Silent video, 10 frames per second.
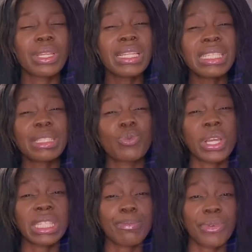within this
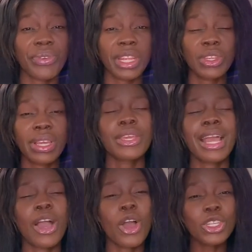waiting period, you
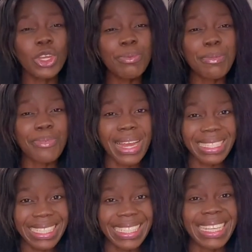can also be
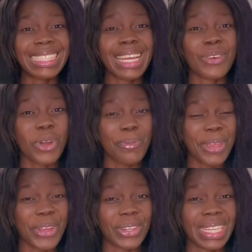practicing
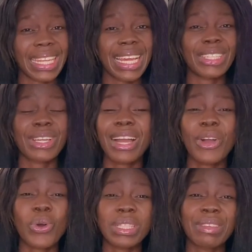intercropping on the land. You
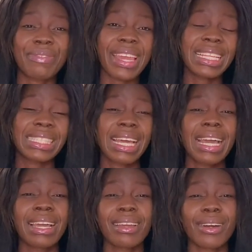can cultivate
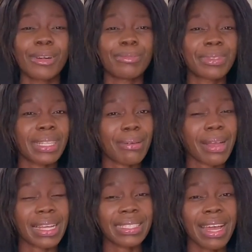some
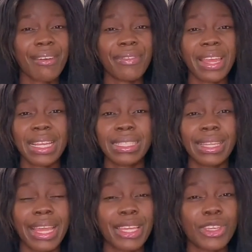
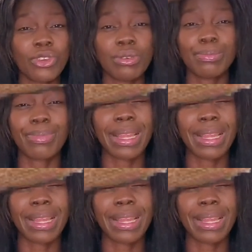cassavas, legumes,